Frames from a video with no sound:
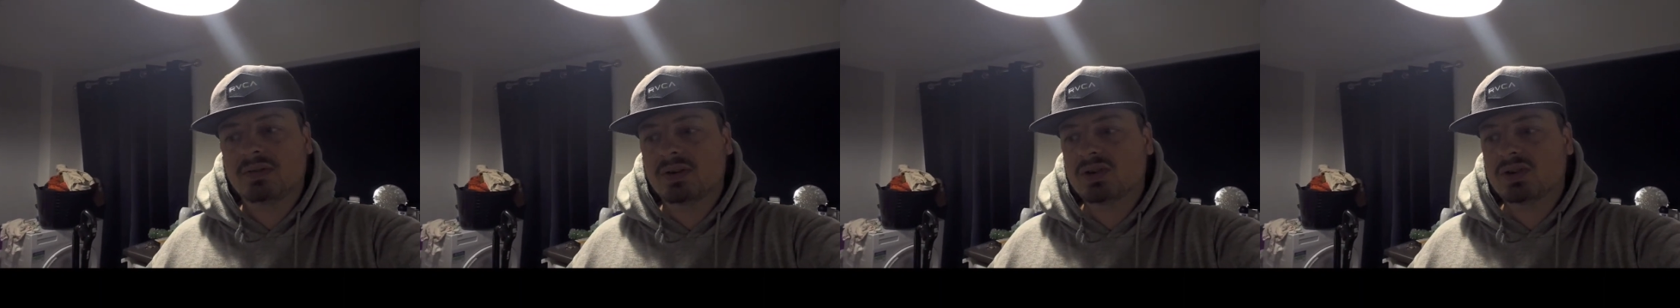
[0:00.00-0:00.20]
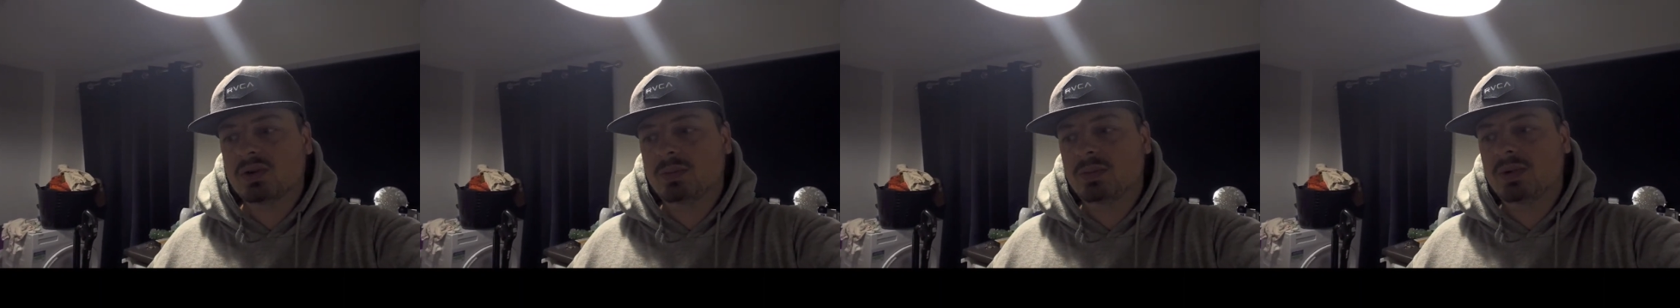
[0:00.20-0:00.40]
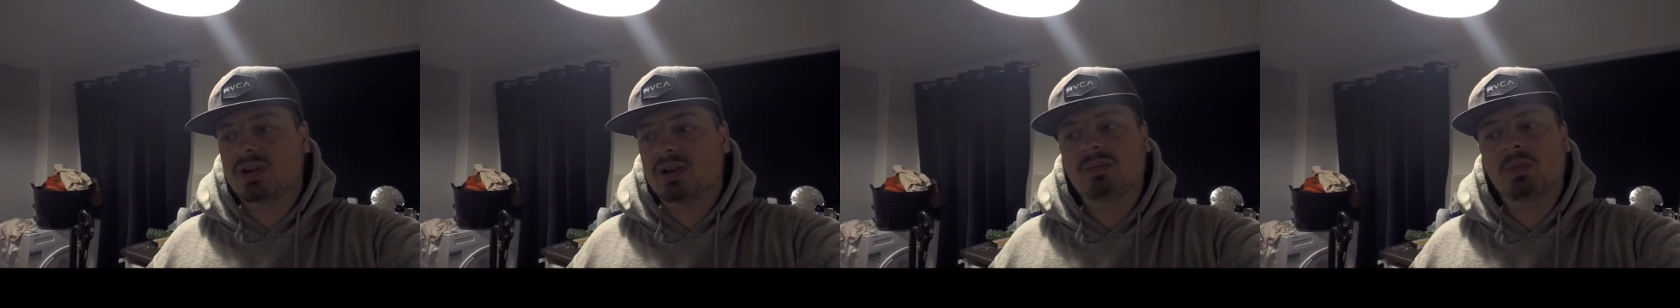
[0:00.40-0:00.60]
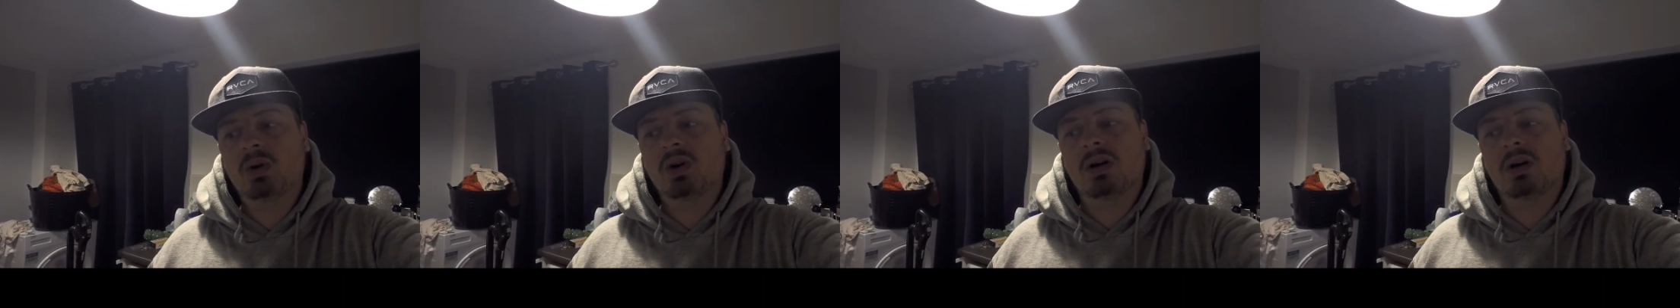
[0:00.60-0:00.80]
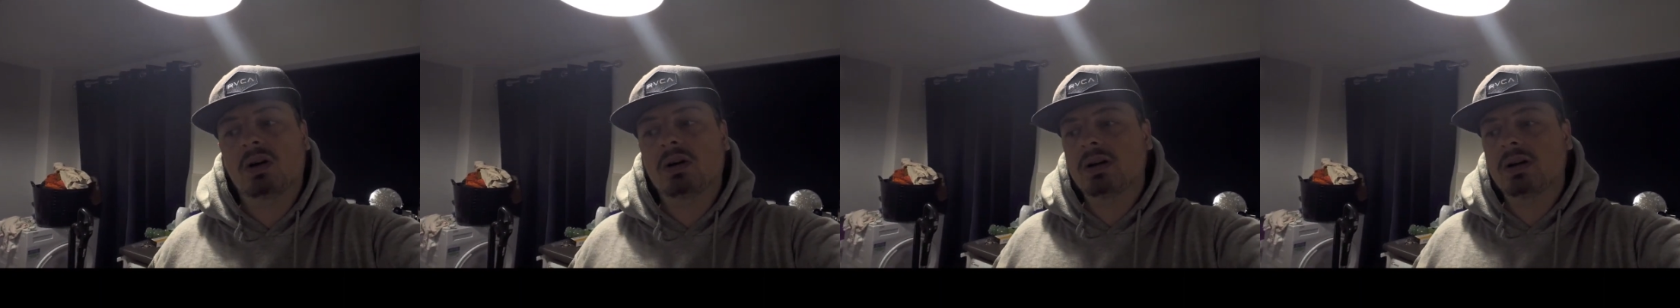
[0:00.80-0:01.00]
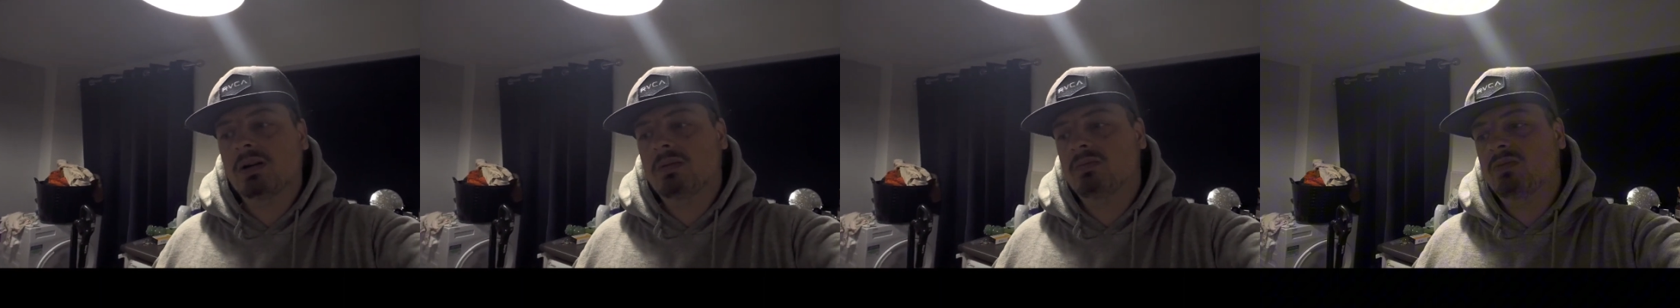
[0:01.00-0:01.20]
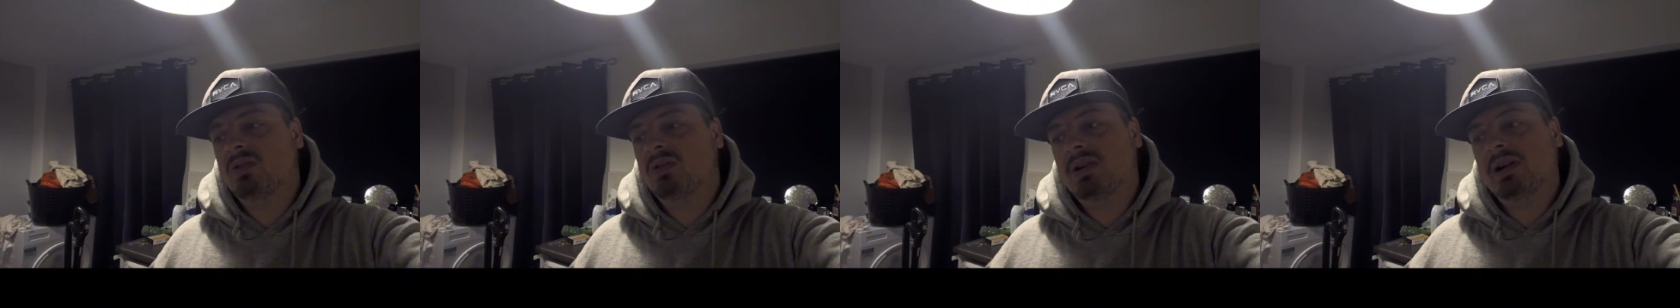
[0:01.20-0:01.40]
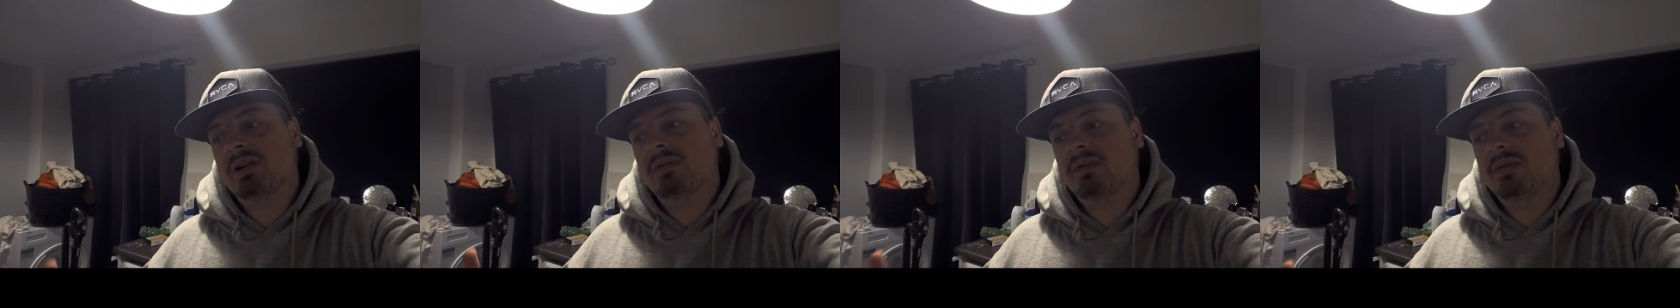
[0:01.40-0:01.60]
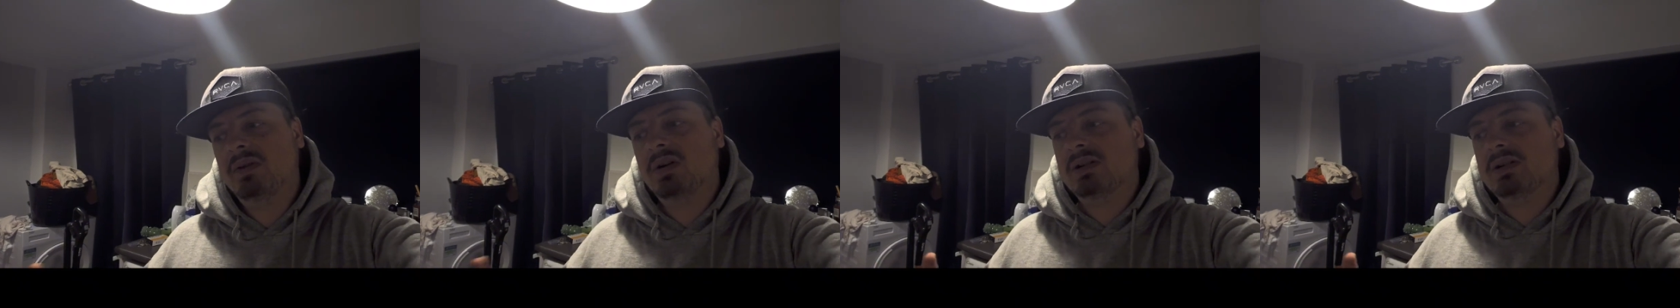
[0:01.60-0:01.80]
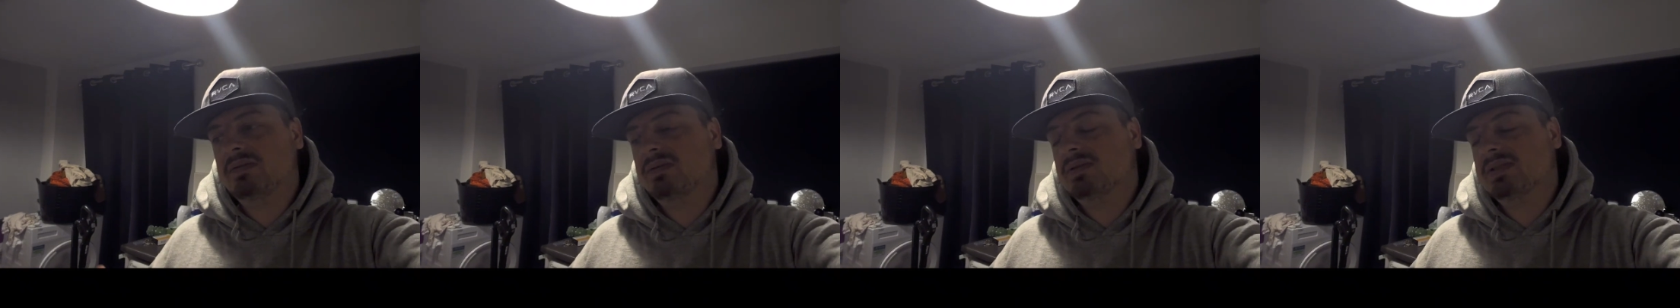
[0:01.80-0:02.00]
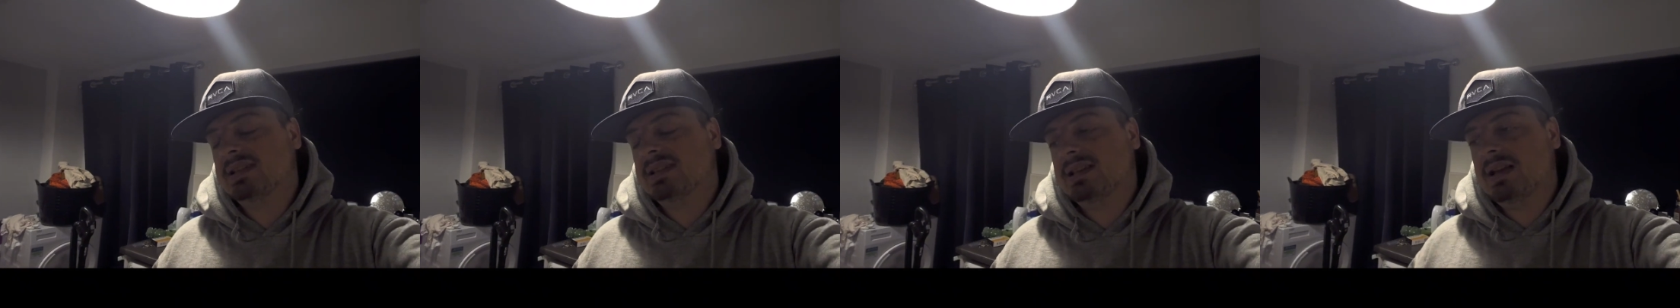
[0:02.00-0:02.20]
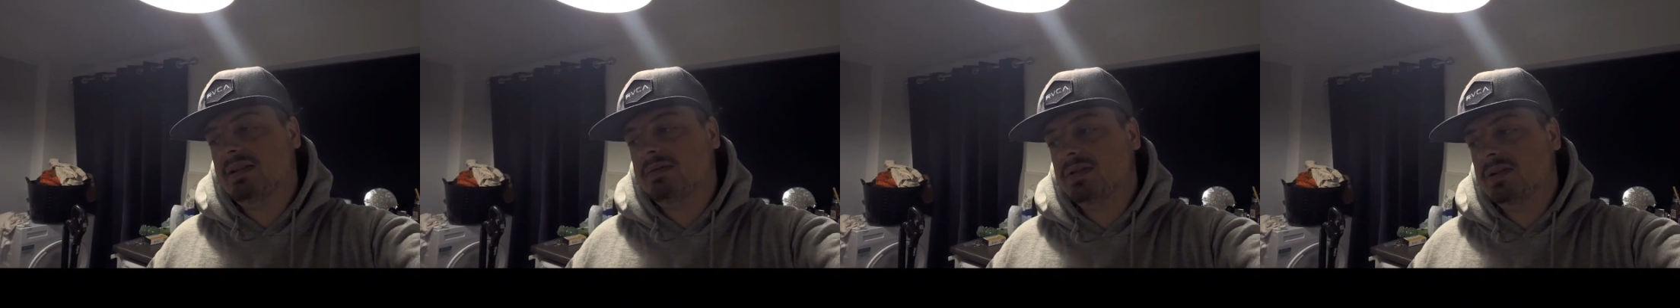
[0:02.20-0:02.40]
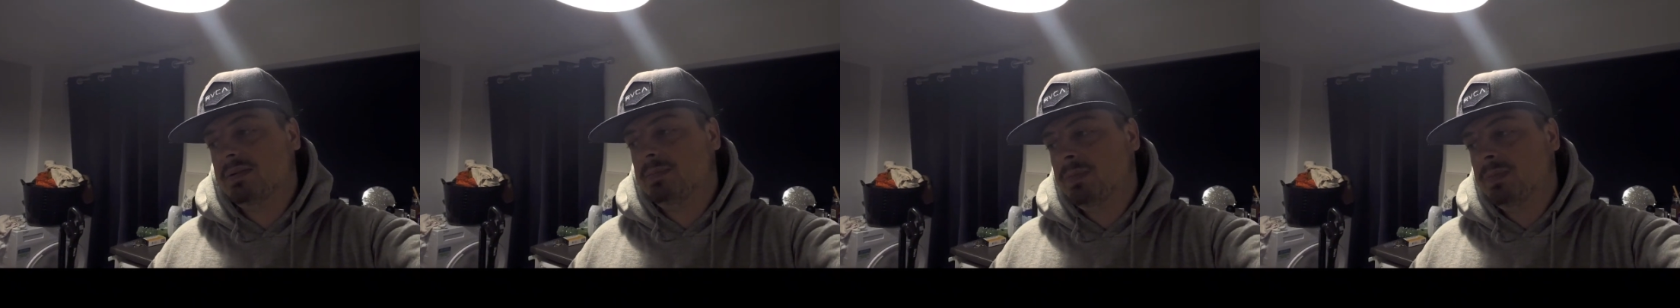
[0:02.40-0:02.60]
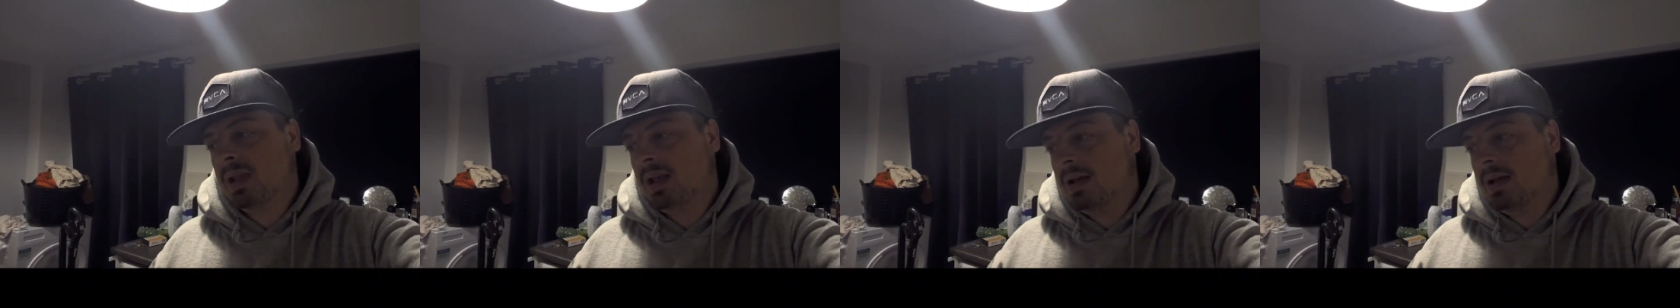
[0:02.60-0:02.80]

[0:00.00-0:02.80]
for somebody of my height. I'm around five foot seven,